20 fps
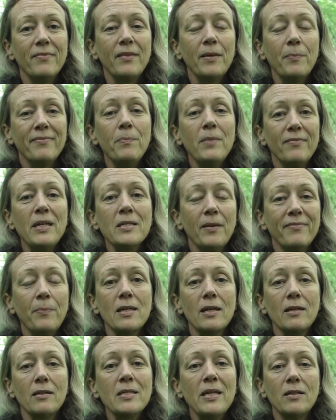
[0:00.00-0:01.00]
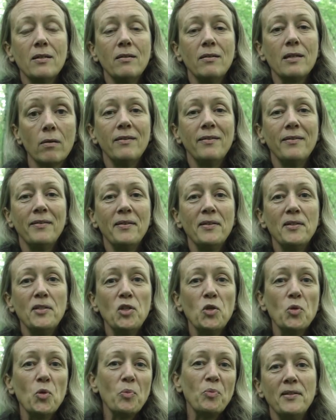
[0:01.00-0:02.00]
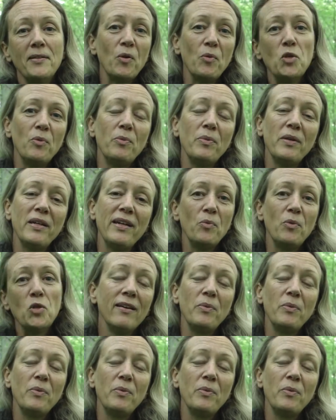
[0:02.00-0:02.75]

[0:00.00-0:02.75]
means that you probably